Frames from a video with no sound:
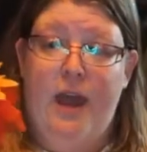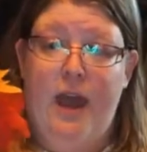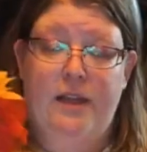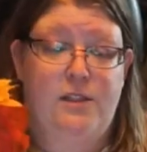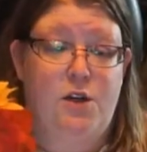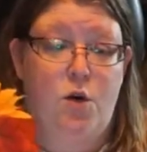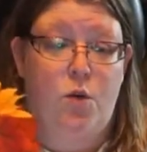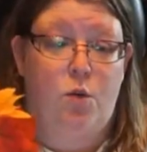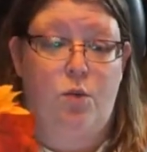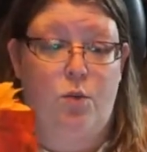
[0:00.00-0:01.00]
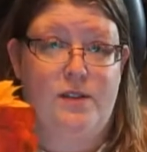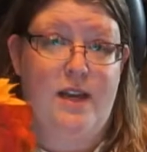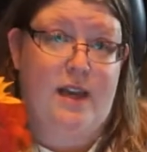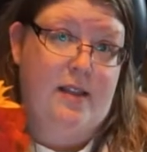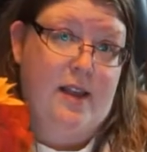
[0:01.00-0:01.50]
And so we're
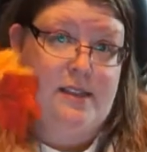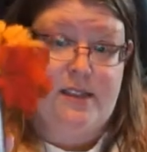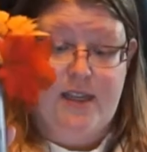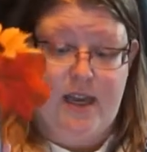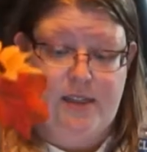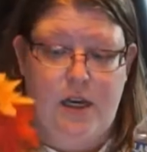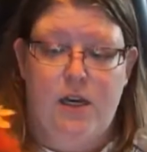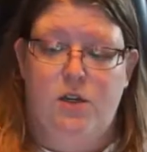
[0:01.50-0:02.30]
taking this to this.